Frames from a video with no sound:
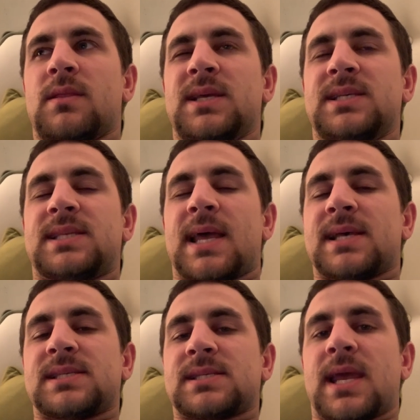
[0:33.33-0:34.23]
these
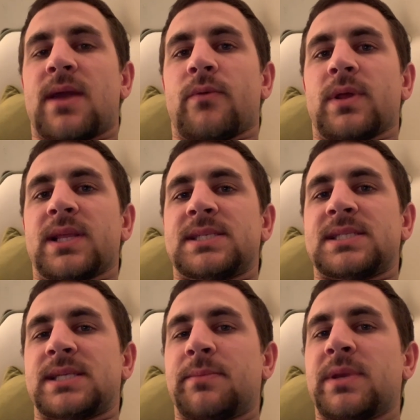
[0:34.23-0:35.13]
tests can't really
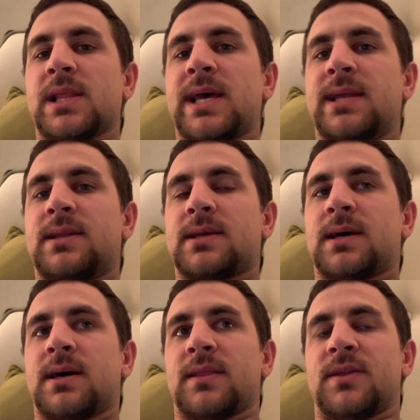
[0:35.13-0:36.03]
simulate
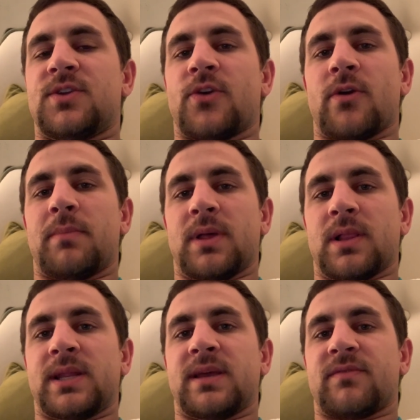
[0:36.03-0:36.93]
the
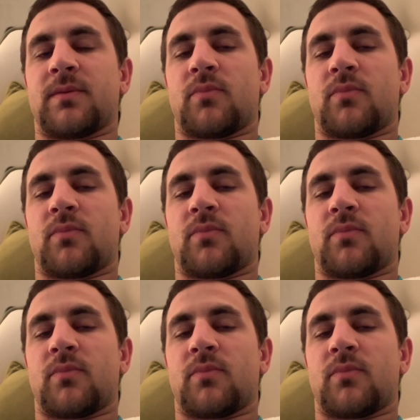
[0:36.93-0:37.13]
durability of the